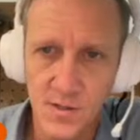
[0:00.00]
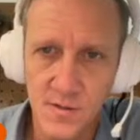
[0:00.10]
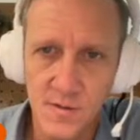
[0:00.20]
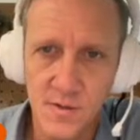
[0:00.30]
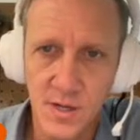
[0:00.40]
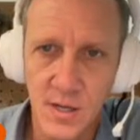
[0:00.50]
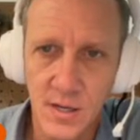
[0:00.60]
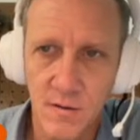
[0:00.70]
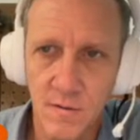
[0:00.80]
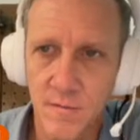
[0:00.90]
ski
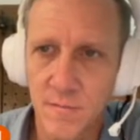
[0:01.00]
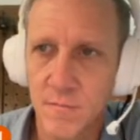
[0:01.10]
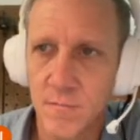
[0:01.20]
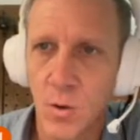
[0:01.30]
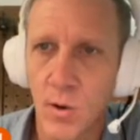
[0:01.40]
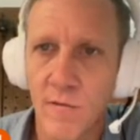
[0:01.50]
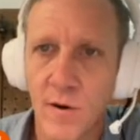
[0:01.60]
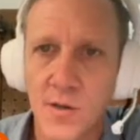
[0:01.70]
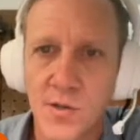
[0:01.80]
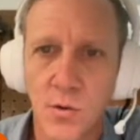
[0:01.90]
and my wife and
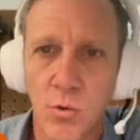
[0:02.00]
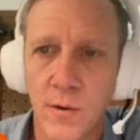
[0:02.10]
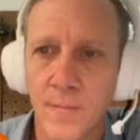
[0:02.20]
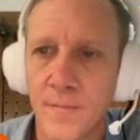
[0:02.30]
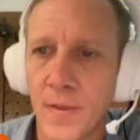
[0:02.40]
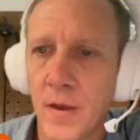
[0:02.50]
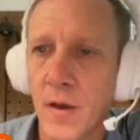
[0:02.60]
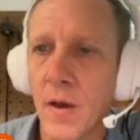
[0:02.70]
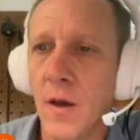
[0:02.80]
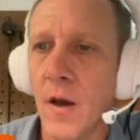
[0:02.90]
I snowboard.
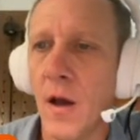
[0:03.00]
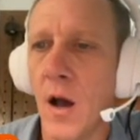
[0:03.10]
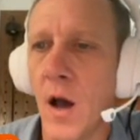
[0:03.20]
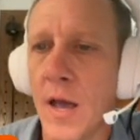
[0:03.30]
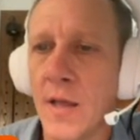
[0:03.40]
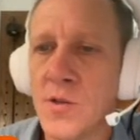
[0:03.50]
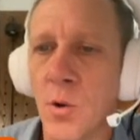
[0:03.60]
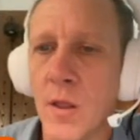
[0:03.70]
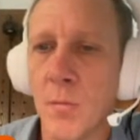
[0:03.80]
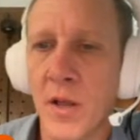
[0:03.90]
And so
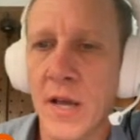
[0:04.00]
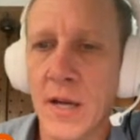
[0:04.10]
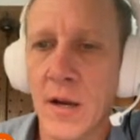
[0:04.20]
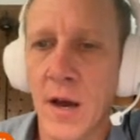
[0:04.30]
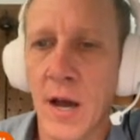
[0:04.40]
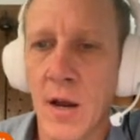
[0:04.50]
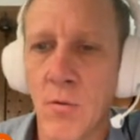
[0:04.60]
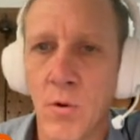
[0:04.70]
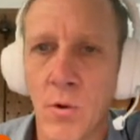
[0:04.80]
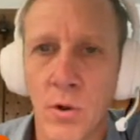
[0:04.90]
on the plane, I
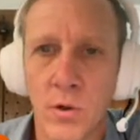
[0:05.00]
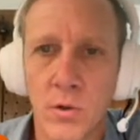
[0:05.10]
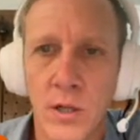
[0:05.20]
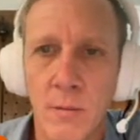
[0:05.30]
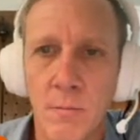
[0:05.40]
wrote a little clip.